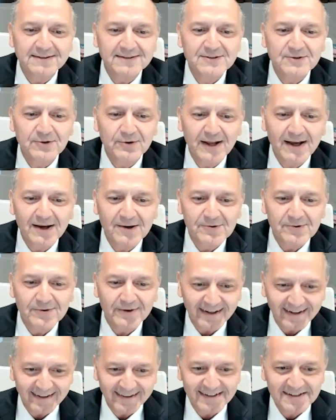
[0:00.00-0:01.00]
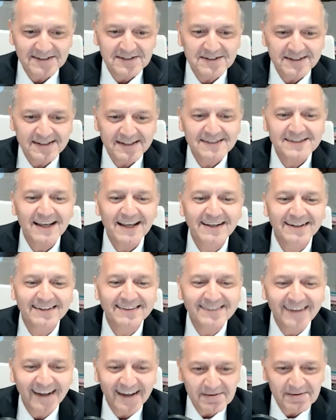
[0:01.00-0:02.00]
So now this is the
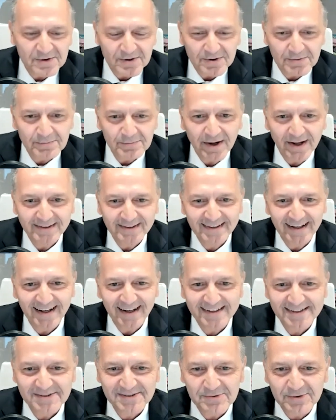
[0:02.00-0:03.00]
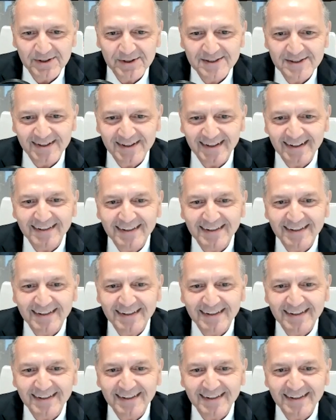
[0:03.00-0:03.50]
second time you're on podcast, which